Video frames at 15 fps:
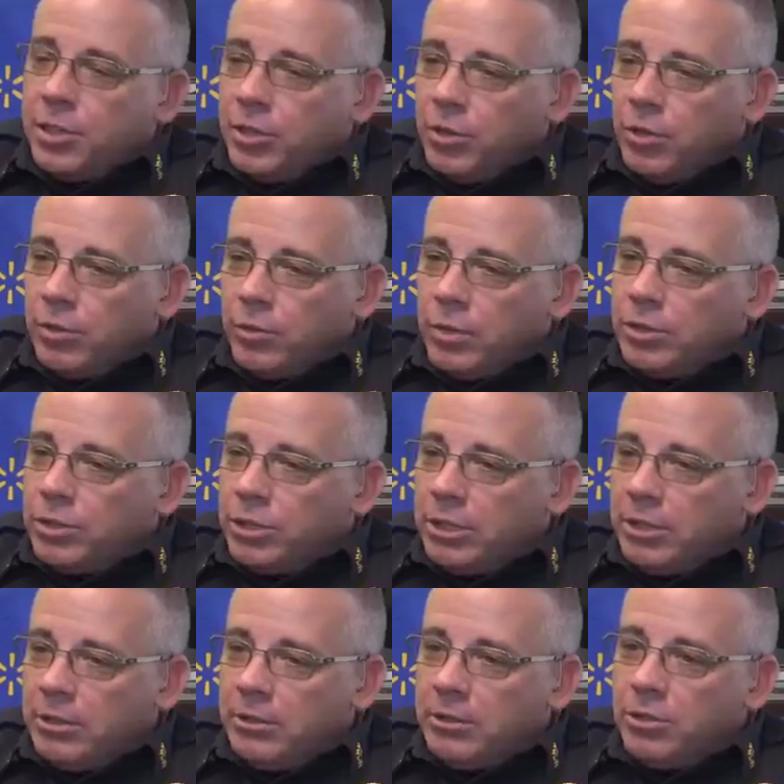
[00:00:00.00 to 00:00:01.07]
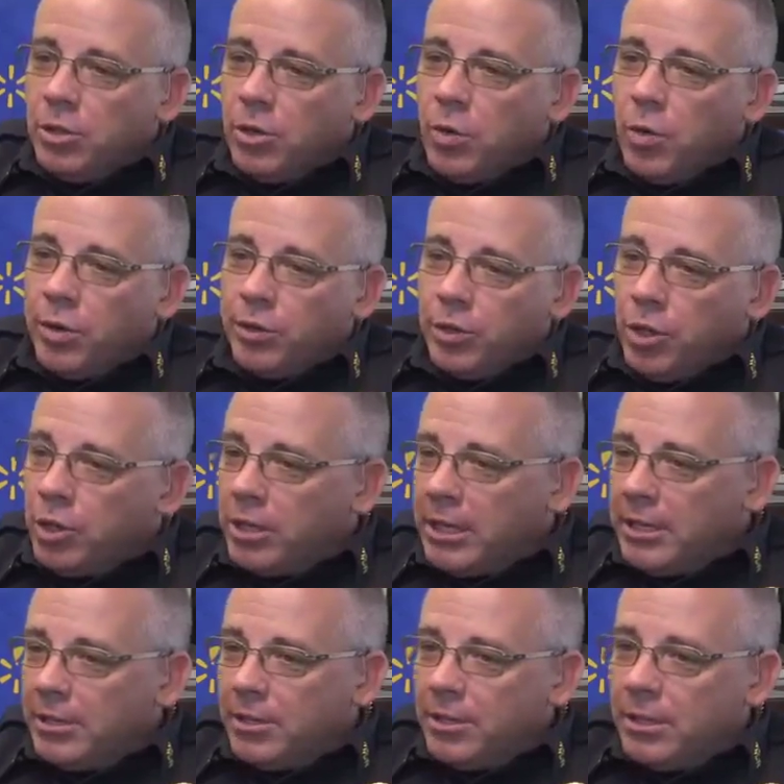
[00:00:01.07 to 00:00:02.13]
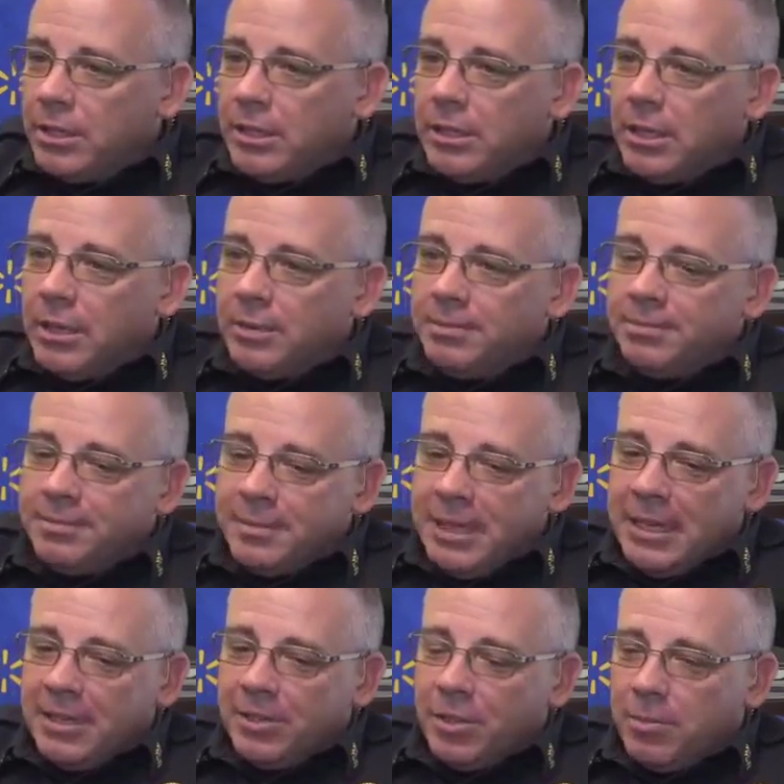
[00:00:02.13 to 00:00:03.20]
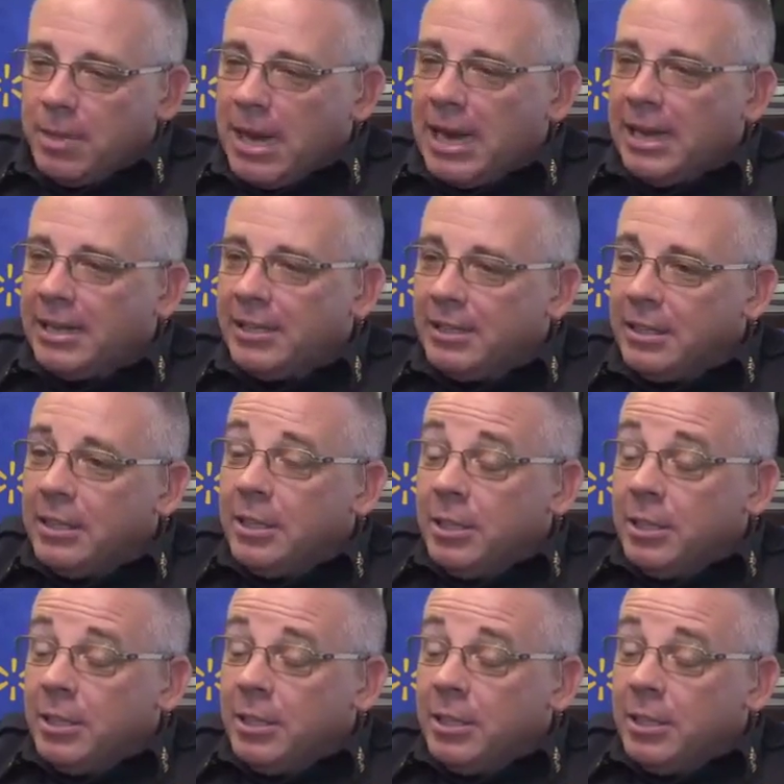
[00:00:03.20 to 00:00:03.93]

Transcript: it to her, and when she took one look into the um, into the bag,